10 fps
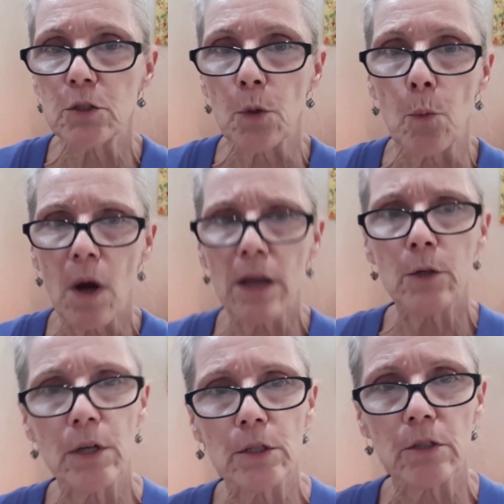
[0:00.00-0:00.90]
a wide
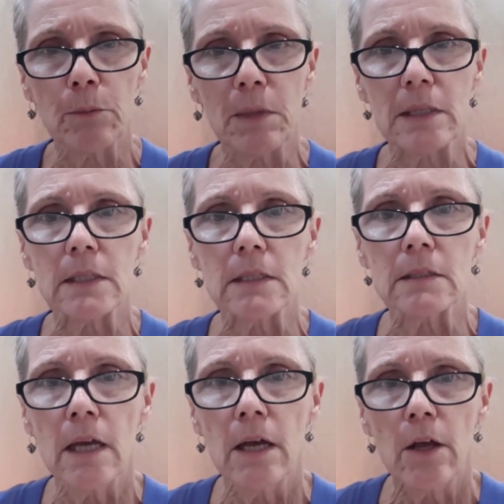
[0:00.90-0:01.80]
range of amenities,
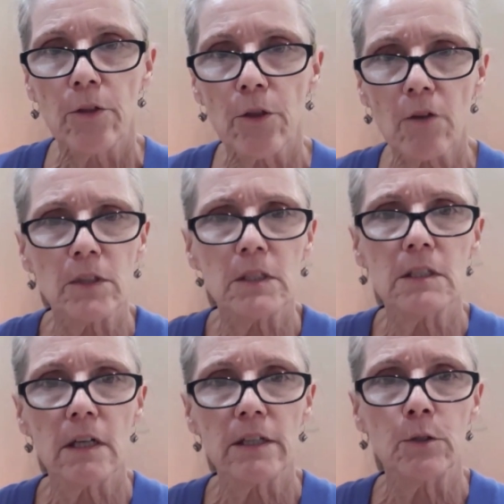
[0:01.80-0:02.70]
thoughtfully
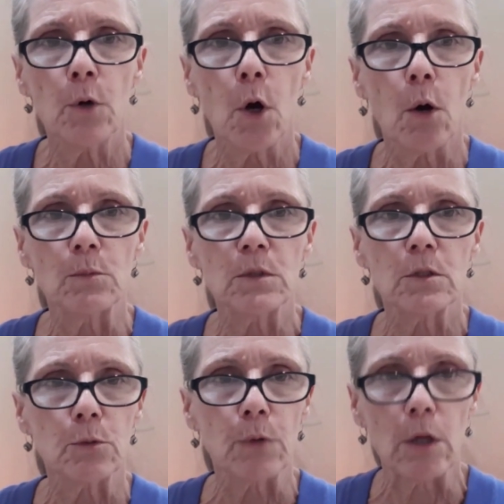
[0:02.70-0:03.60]
designed new homes
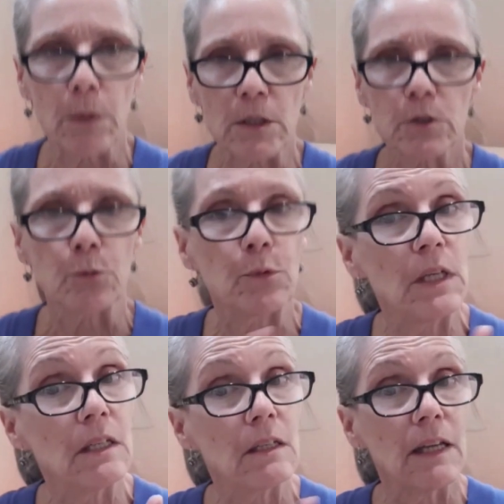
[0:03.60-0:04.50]
surrounded by
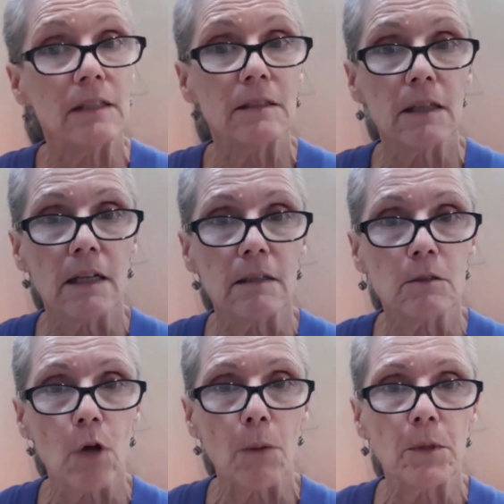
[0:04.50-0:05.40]
serene lakes and
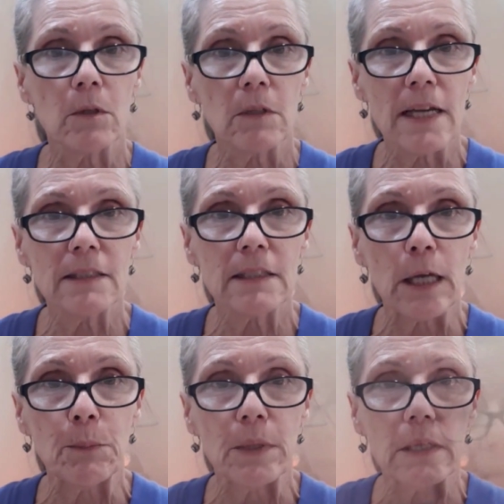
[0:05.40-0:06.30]
tropical landscaping. The